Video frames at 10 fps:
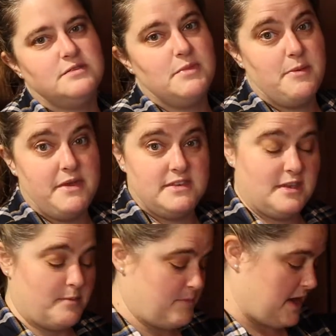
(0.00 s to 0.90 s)
maybe
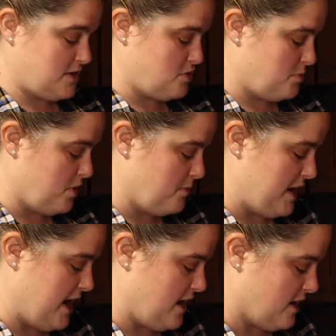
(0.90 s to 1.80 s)
some extra
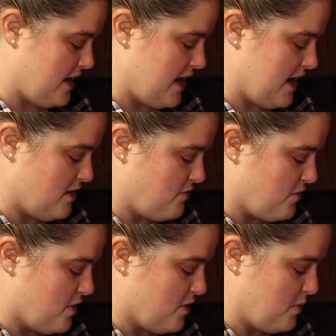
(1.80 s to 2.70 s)
propane on hand
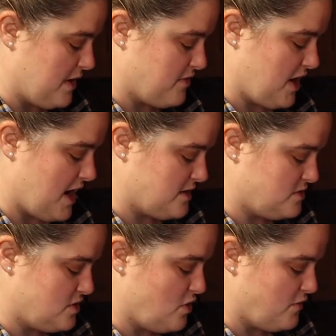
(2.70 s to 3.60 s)
for whatever kind of
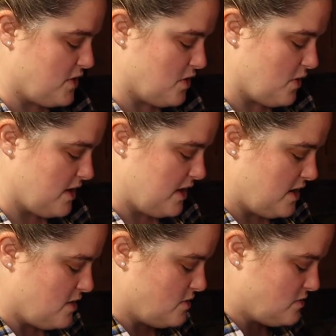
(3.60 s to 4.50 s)
stove you're going to
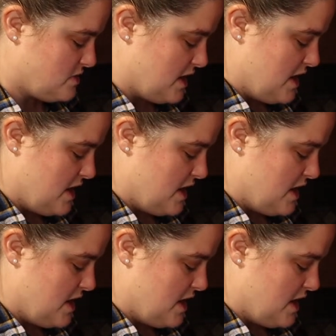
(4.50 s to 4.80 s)
use,